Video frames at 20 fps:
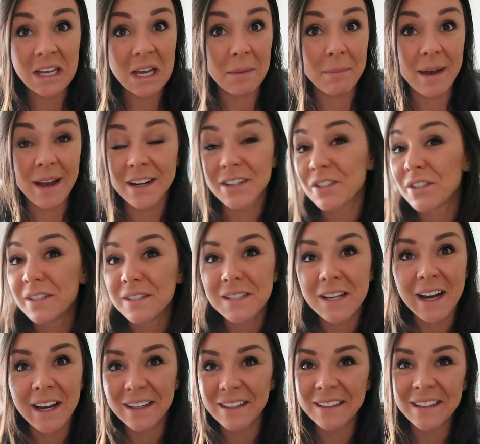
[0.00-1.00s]
I packed her
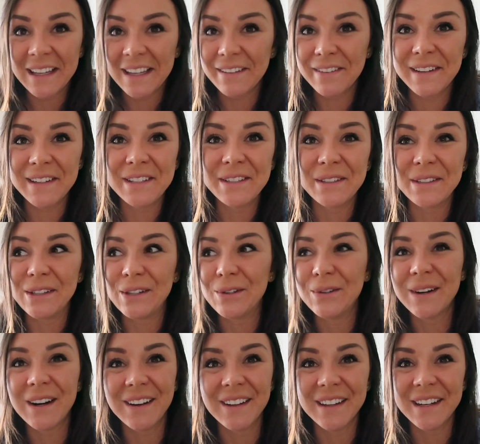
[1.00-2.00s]
entire life into a
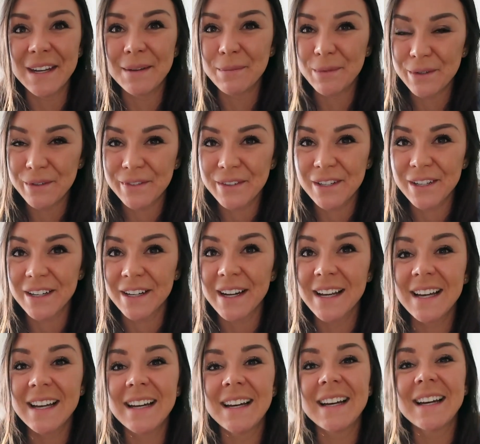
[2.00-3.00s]
U-Haul, and I moved her
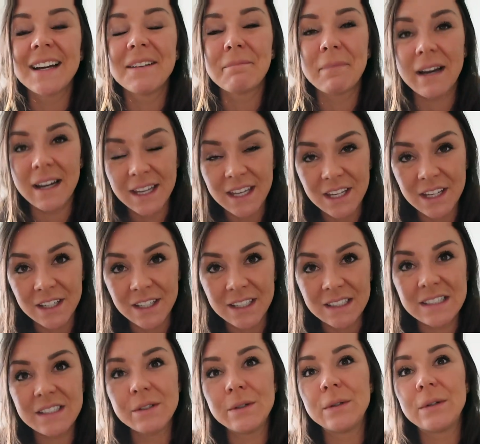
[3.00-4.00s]
back here
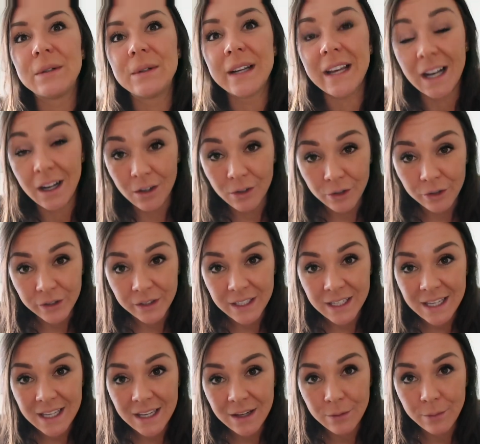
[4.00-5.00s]
to
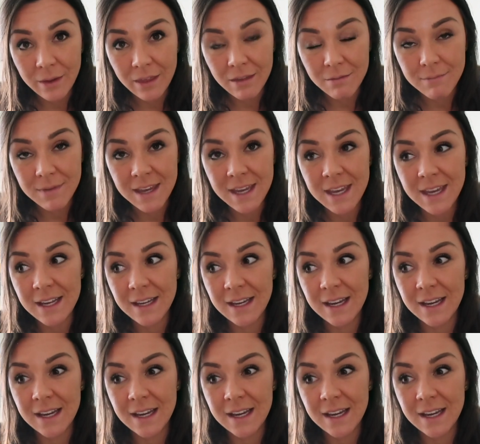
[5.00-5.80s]
Calgary with me